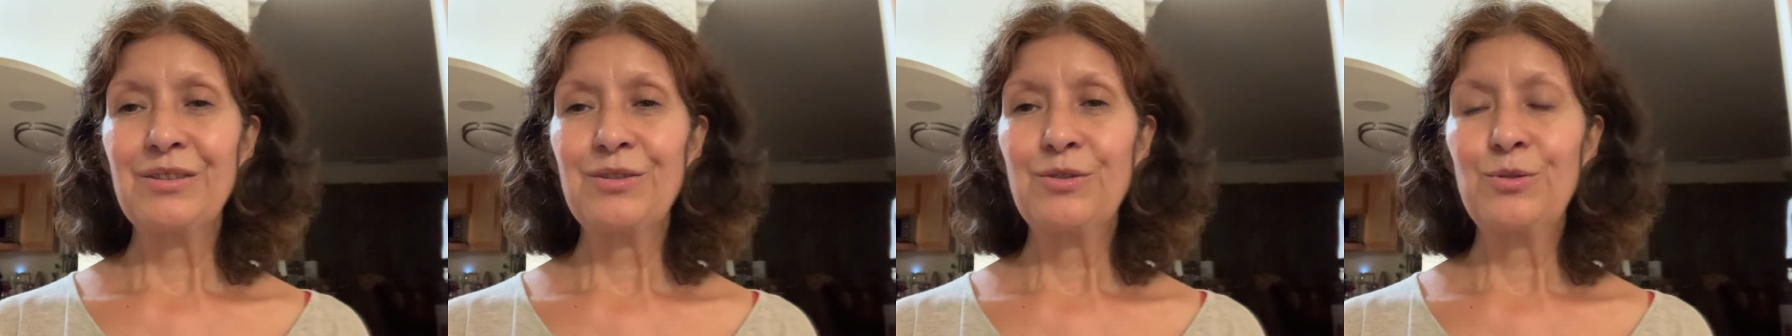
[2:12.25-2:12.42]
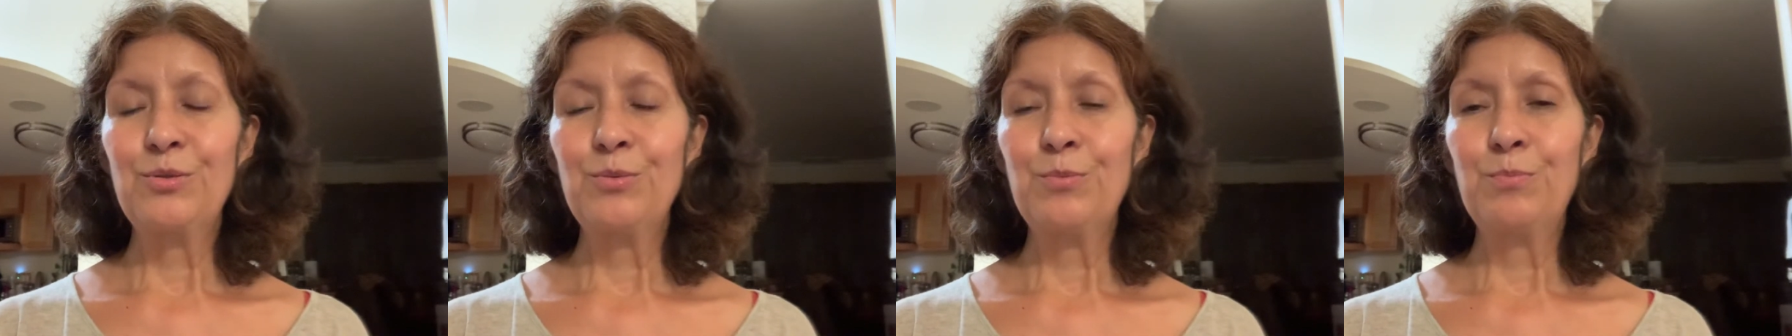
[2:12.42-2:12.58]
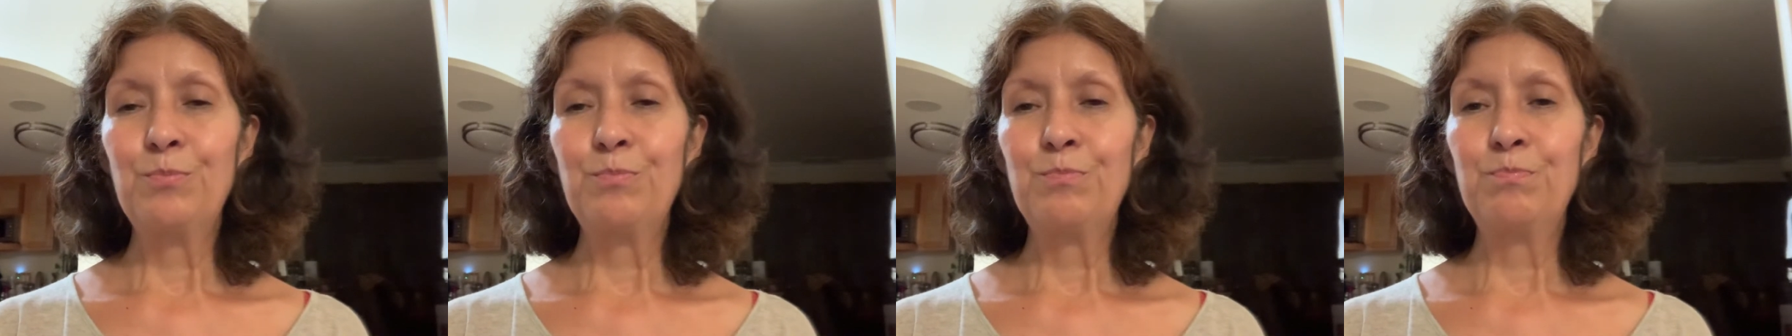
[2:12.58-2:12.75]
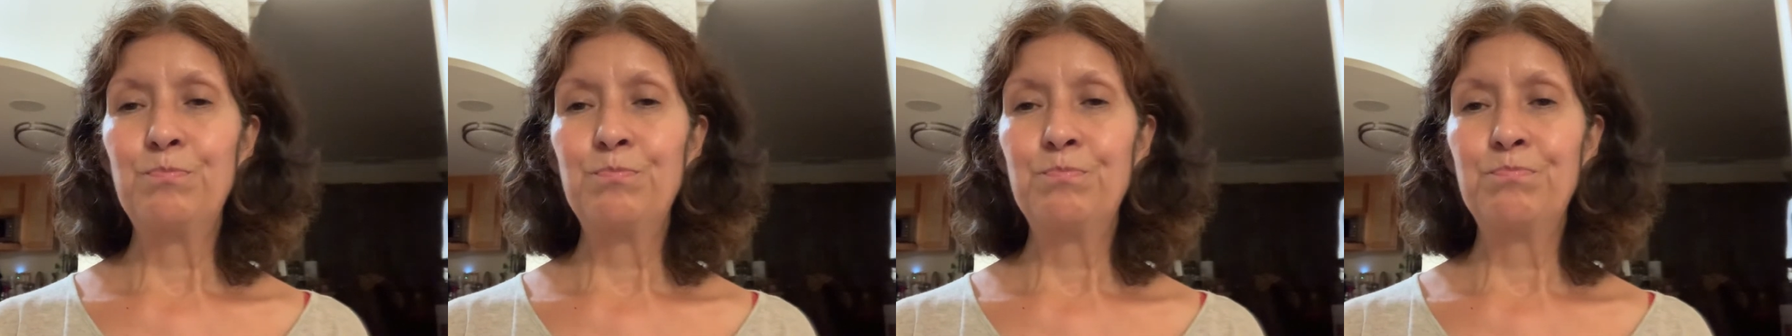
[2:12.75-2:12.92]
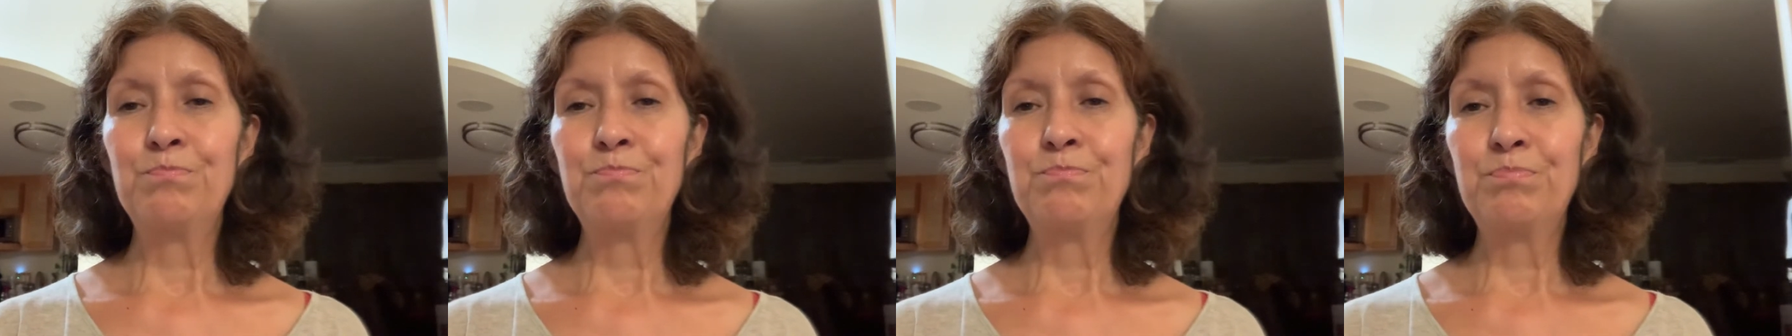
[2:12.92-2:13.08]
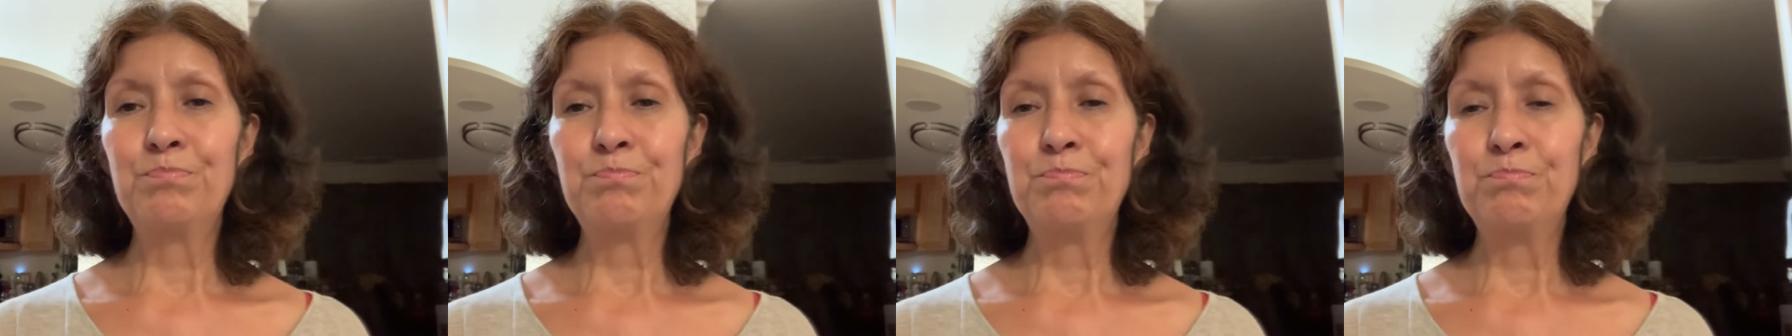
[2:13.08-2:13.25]
to
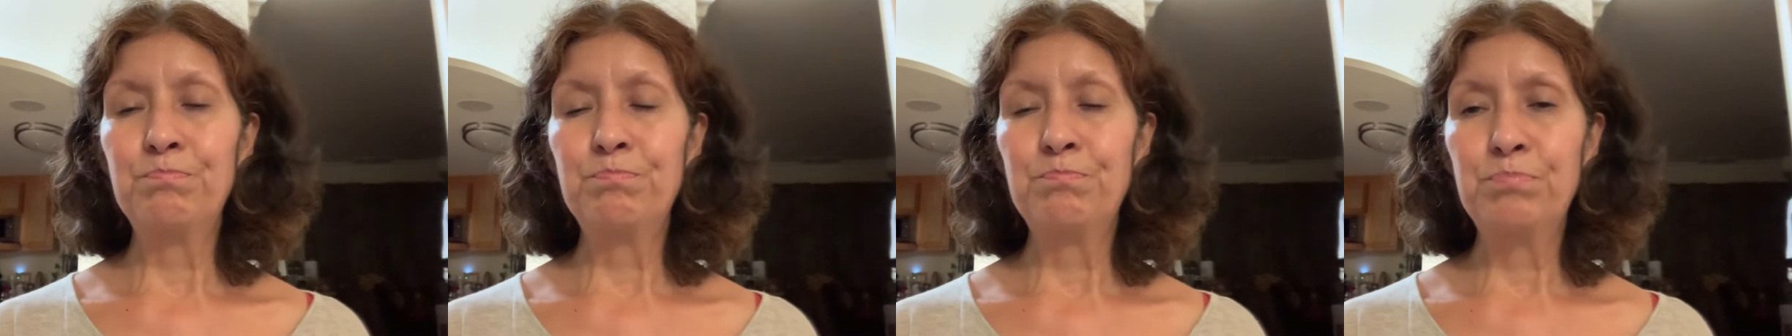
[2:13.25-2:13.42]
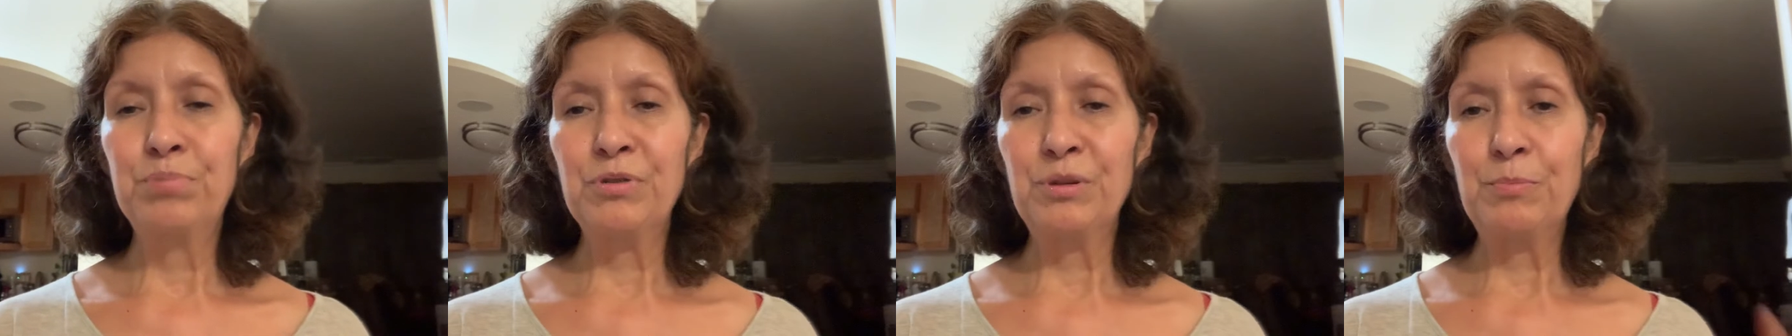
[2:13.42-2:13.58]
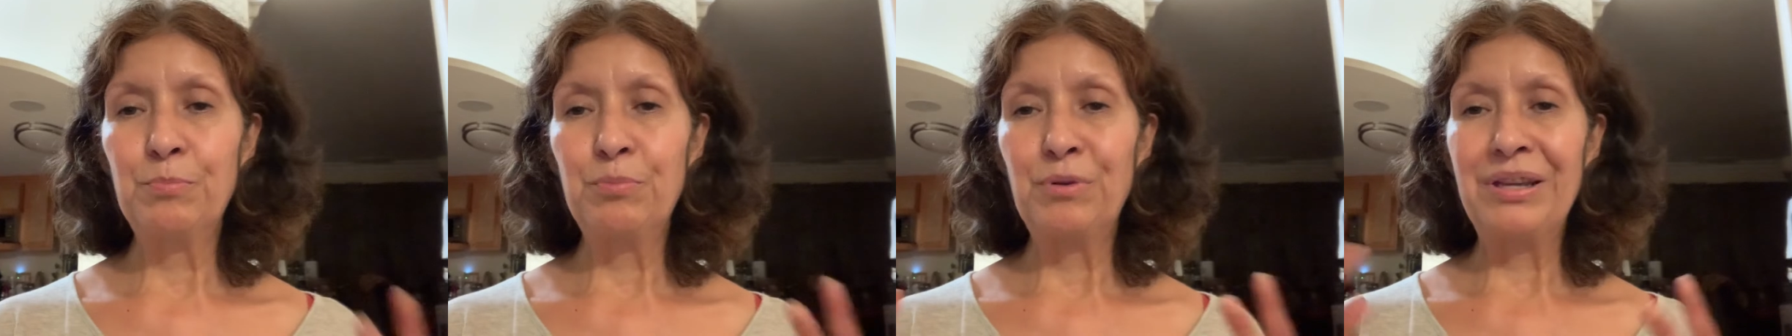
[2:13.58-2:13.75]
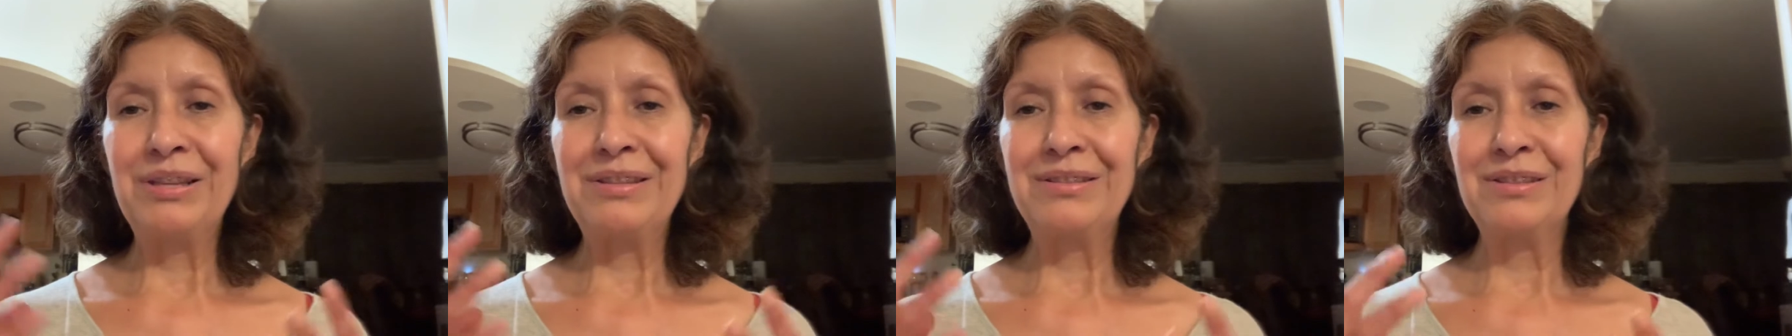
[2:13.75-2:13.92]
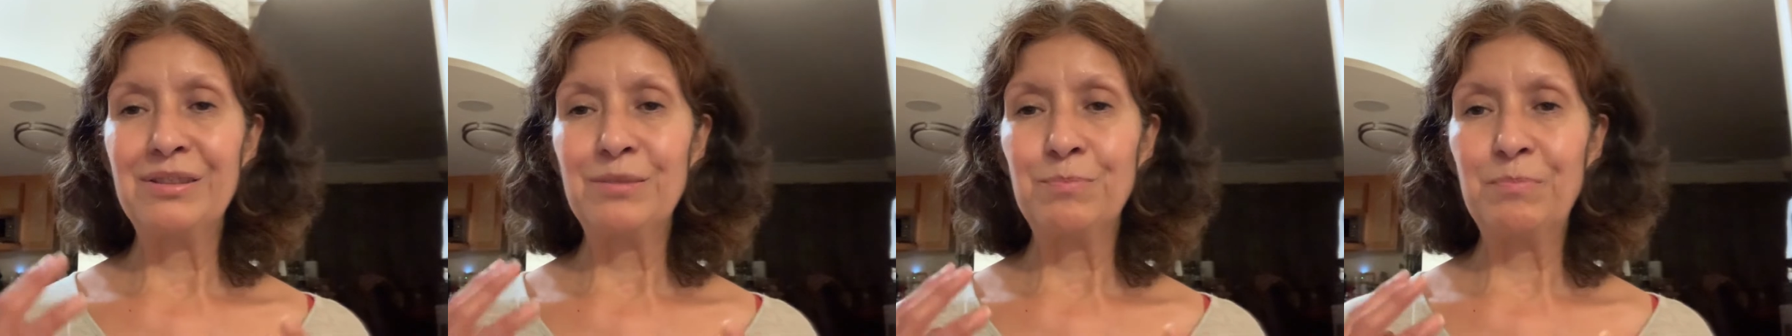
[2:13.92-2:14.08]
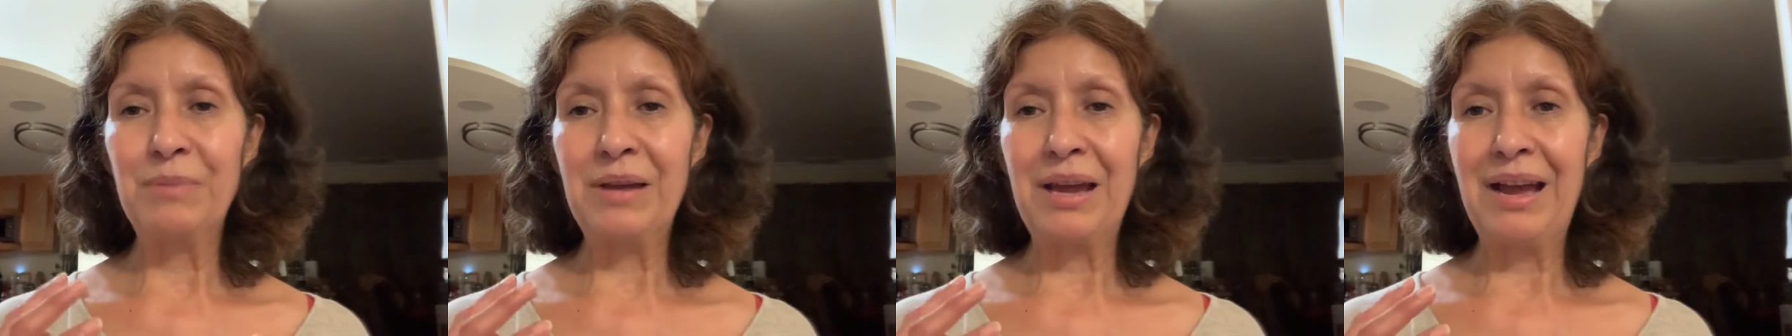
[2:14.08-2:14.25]
put
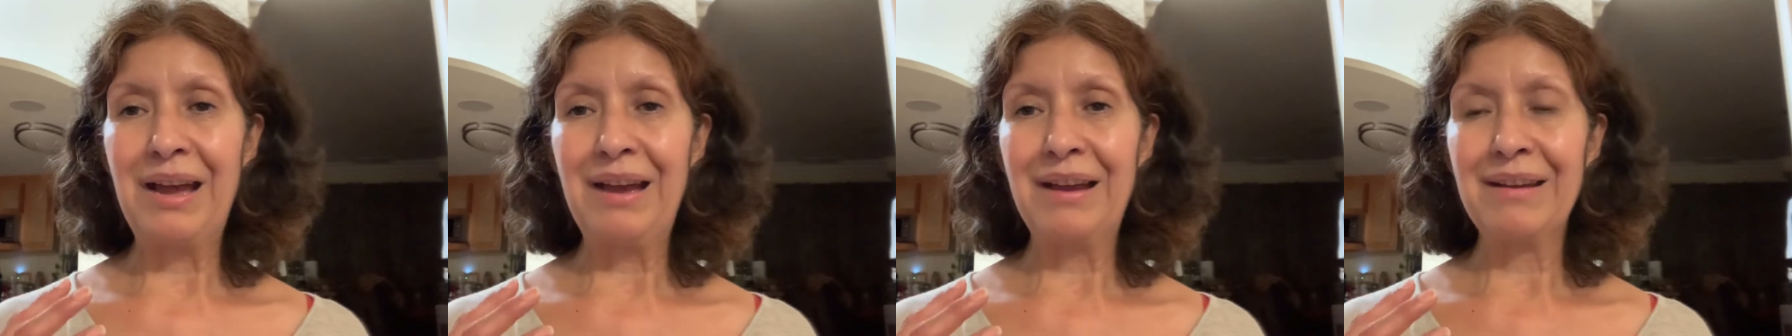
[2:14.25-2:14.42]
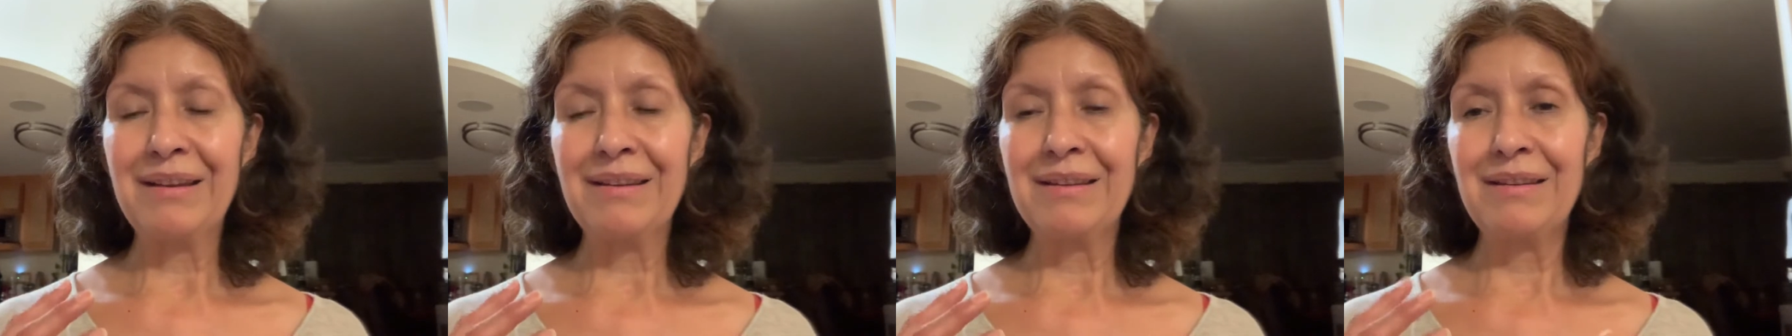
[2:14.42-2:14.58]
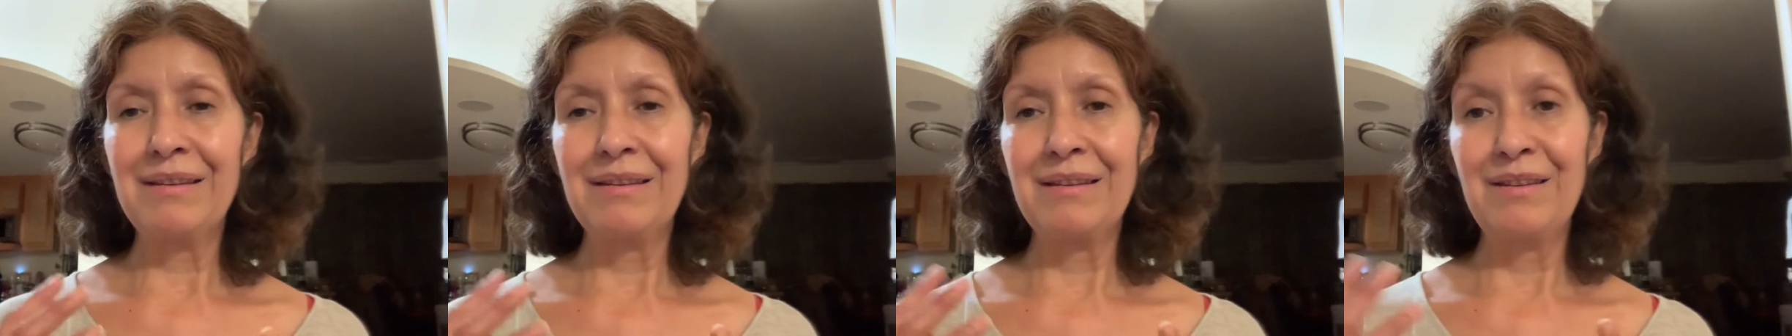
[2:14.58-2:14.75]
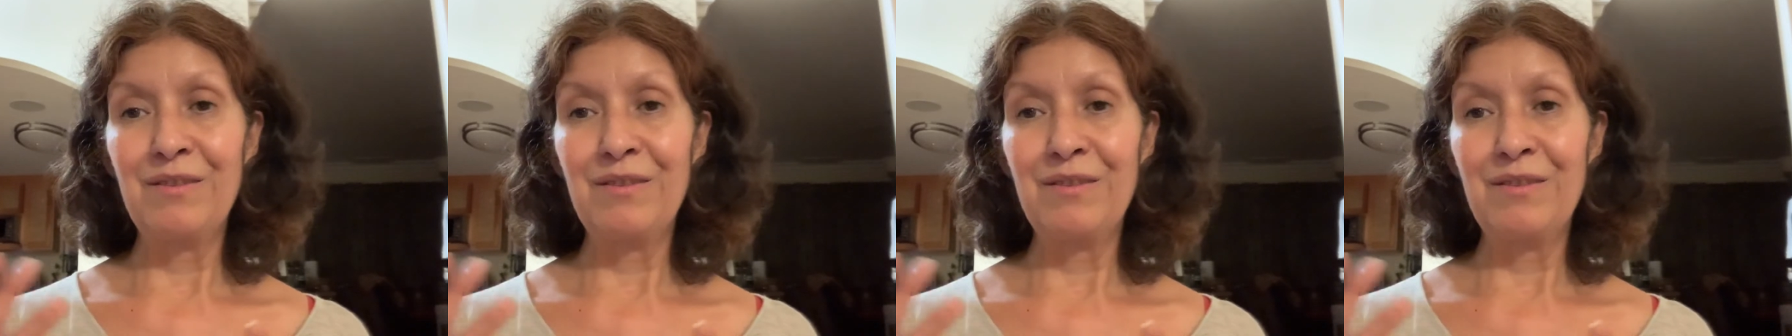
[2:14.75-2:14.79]
braces back